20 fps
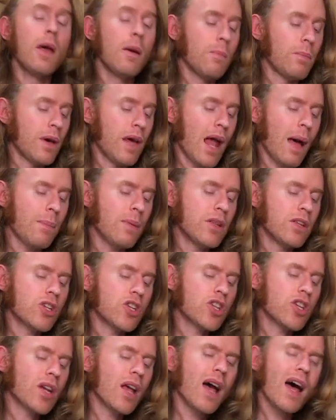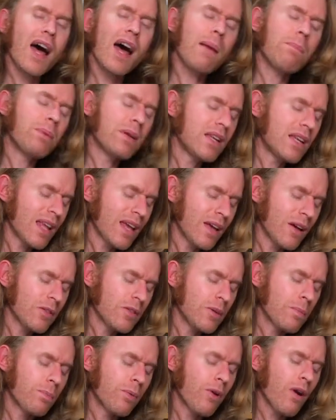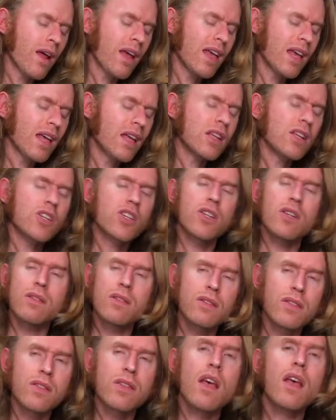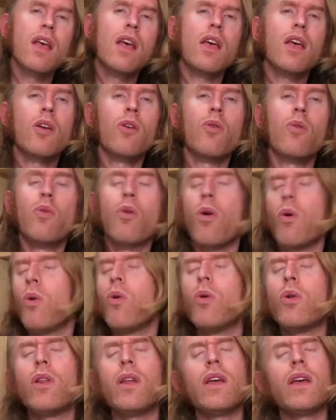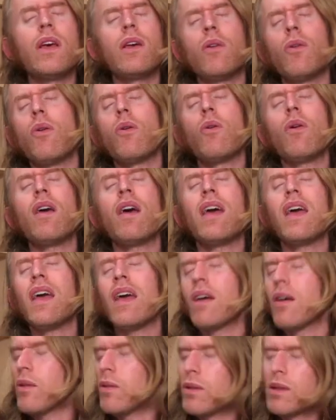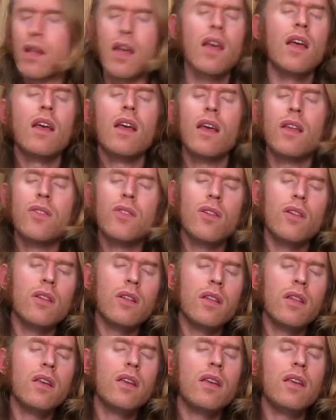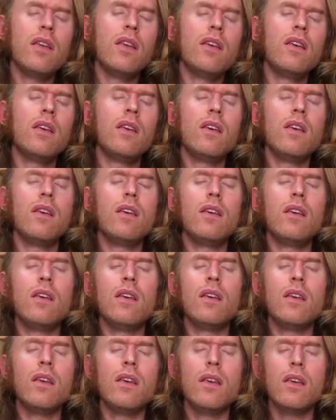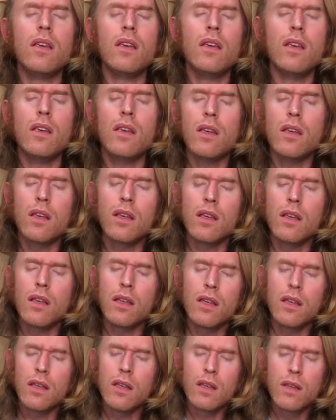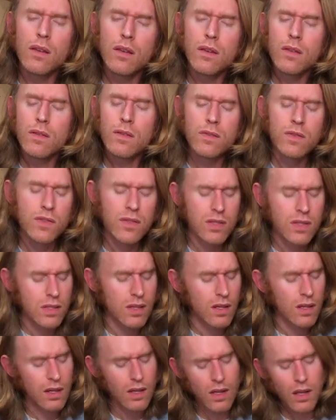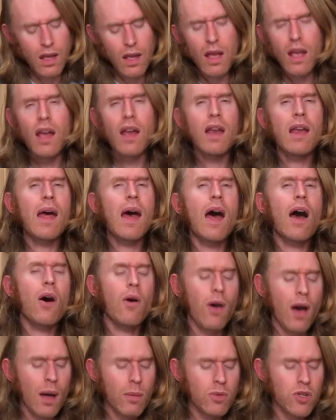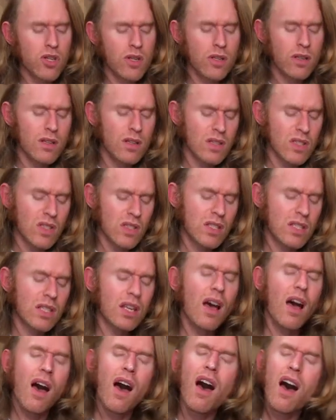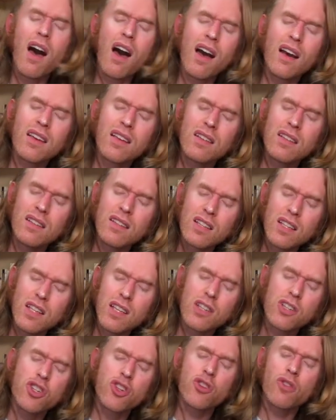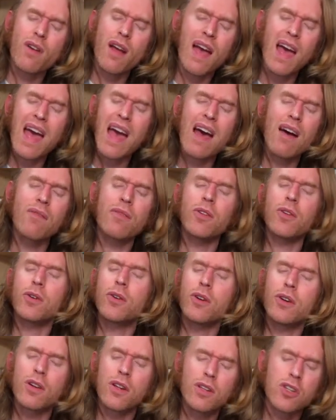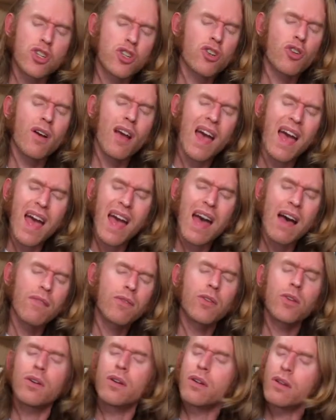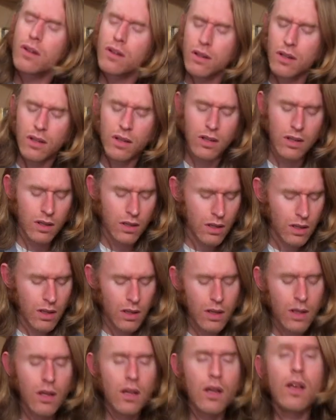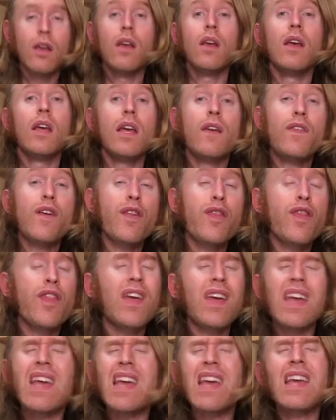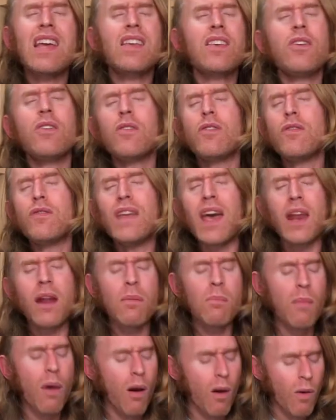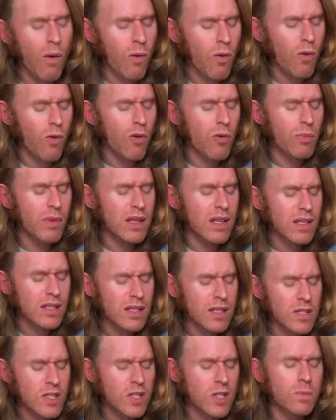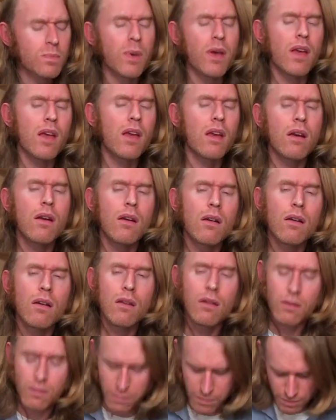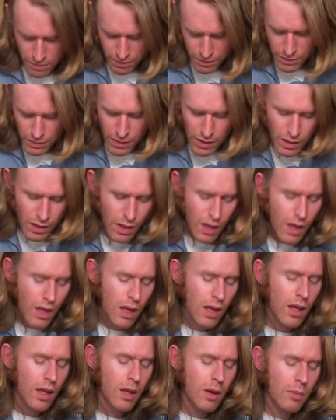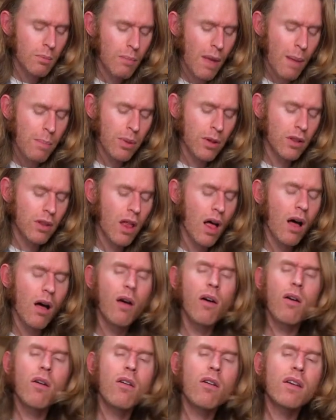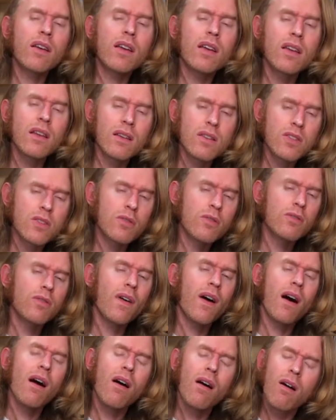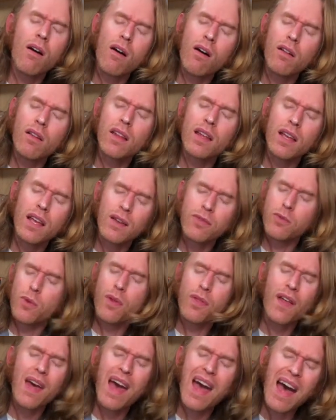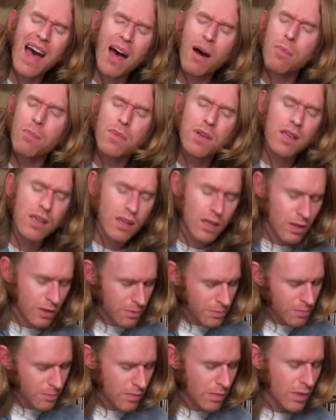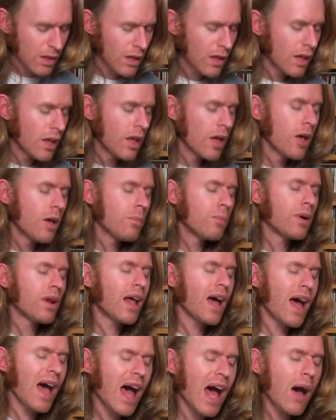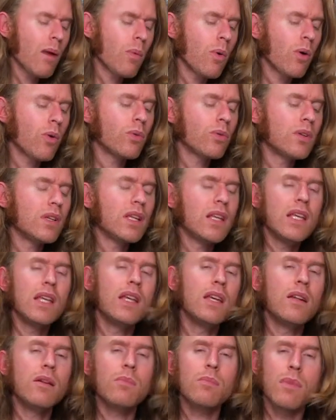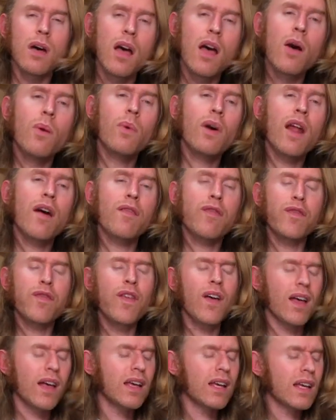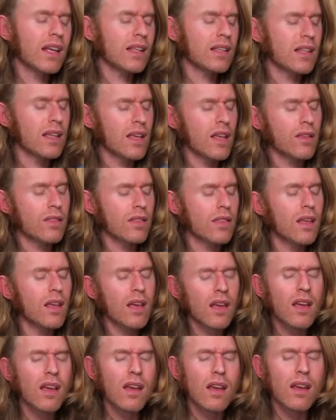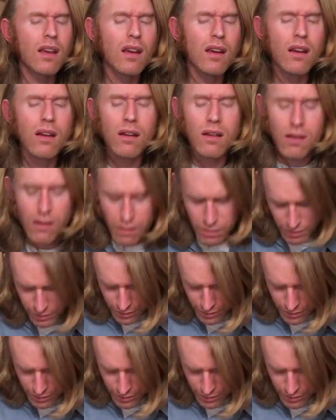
And I've been chopping down the branches and rolling around in the leaves. Now I'm just talking to you, traveler to traveler. If you think you've got a moment to spare, and my belongings have all left without me, but I won't need them when I finally get there.